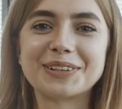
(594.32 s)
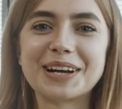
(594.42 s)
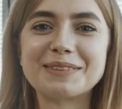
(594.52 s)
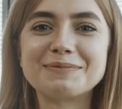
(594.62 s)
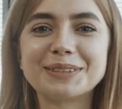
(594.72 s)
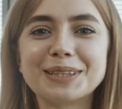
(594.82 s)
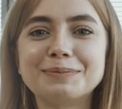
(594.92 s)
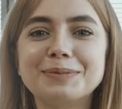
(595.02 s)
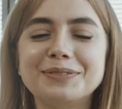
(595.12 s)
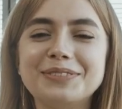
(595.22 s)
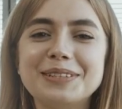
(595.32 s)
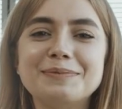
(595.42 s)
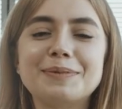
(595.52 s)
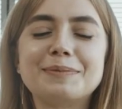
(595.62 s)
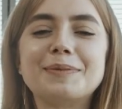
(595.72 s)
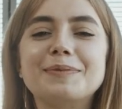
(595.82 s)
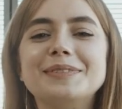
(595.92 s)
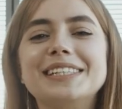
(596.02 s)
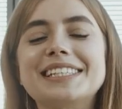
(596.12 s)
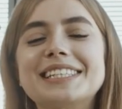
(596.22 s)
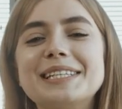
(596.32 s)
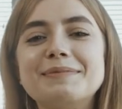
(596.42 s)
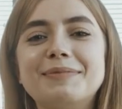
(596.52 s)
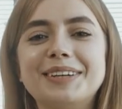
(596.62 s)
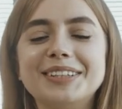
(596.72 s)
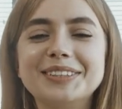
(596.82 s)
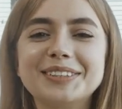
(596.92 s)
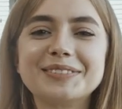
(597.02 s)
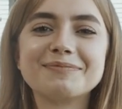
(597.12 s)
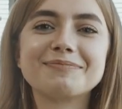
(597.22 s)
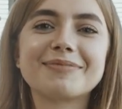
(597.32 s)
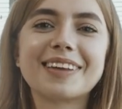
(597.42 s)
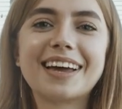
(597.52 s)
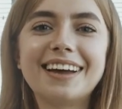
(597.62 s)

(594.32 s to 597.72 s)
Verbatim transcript: I wanted a cup of tea in the morning and I ran out of milk, so I went to the shop.